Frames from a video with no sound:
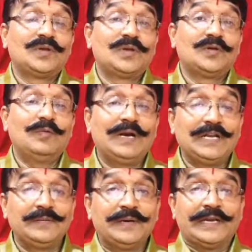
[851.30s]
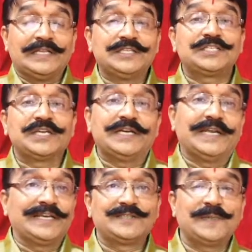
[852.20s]
Whatever transaction
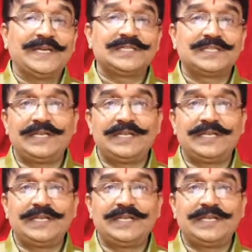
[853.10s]
takes place,